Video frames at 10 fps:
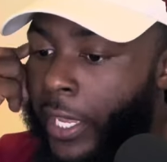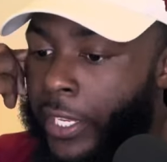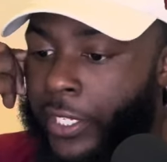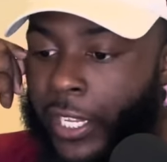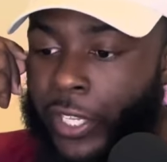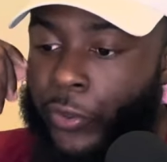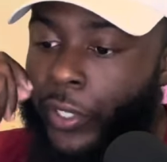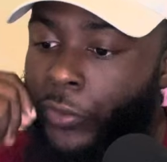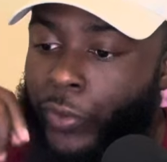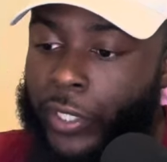Taylor
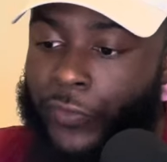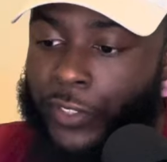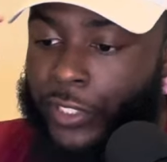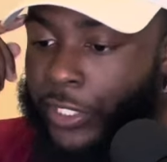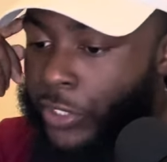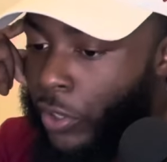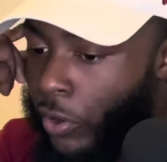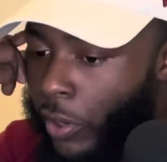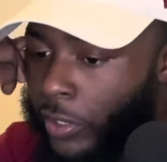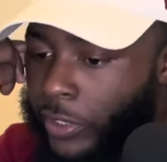Green run for six
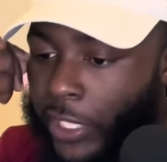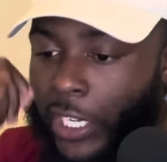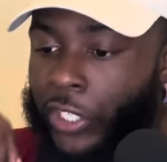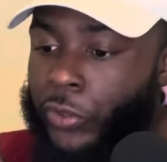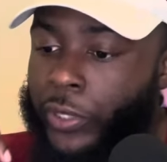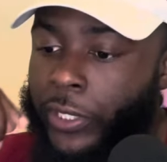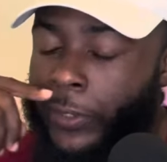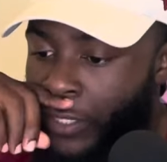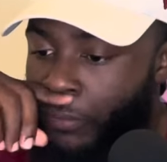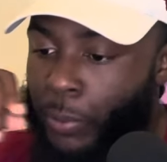yards. Taylor
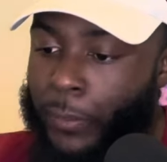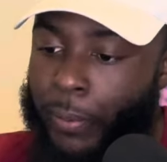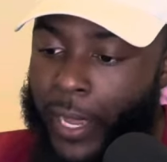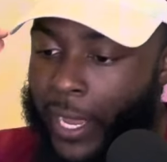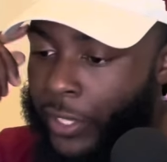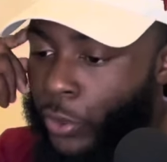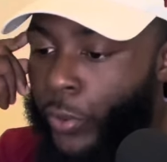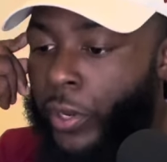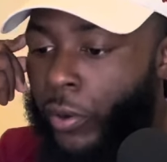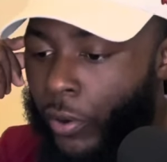Green complete pass
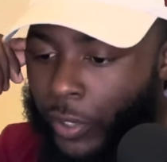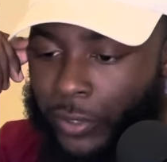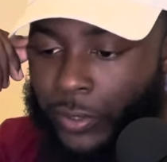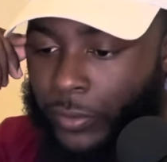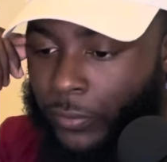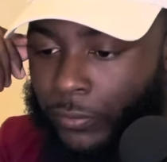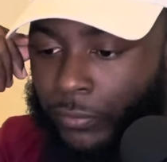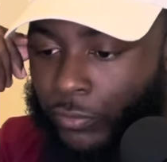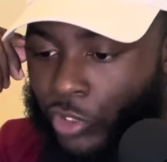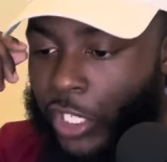three yards.
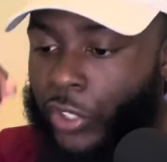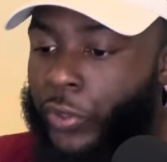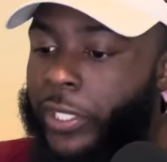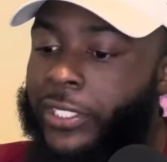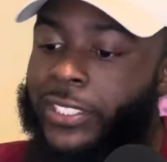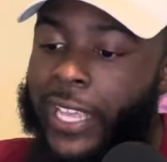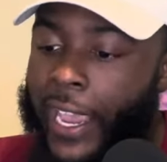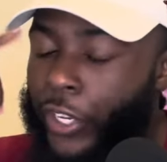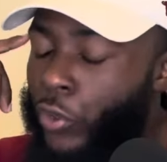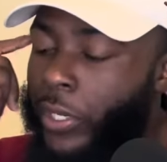Taylor Green
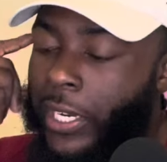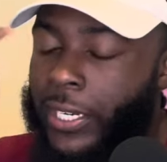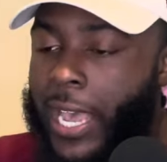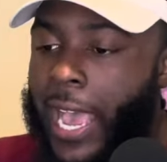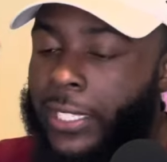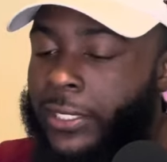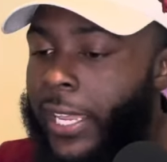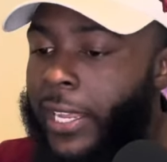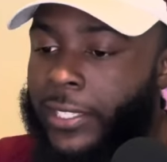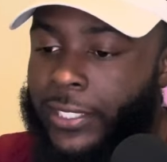sacked. You cannot
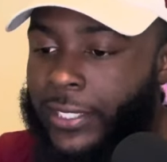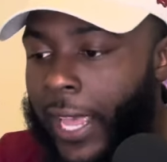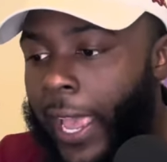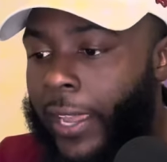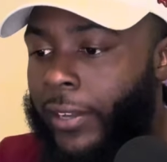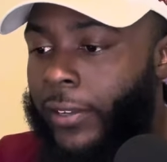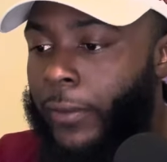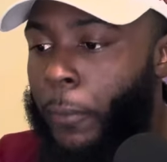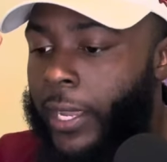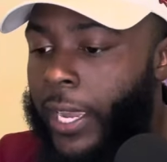take a sack
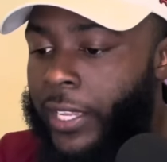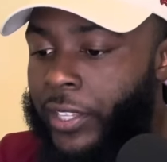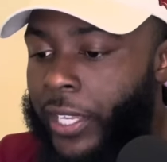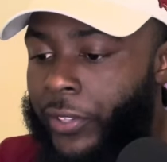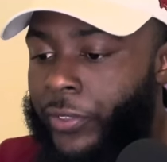in this